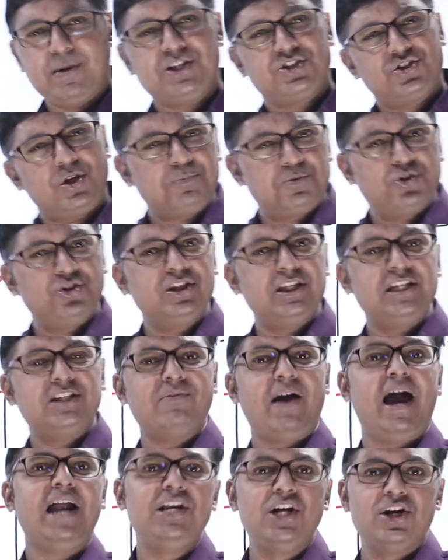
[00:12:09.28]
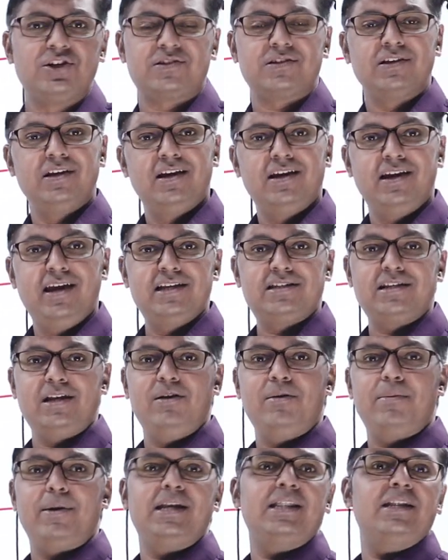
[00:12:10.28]
by substituting these values, easily
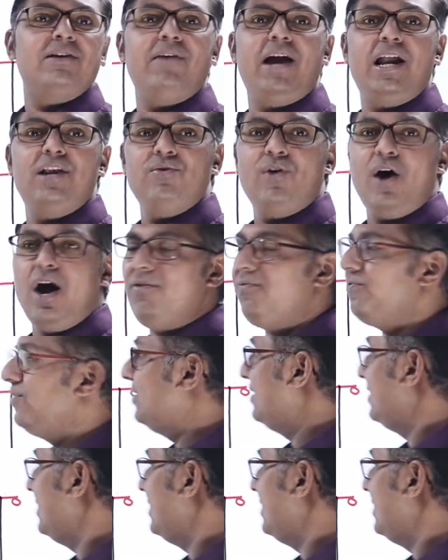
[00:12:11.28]
equating the value of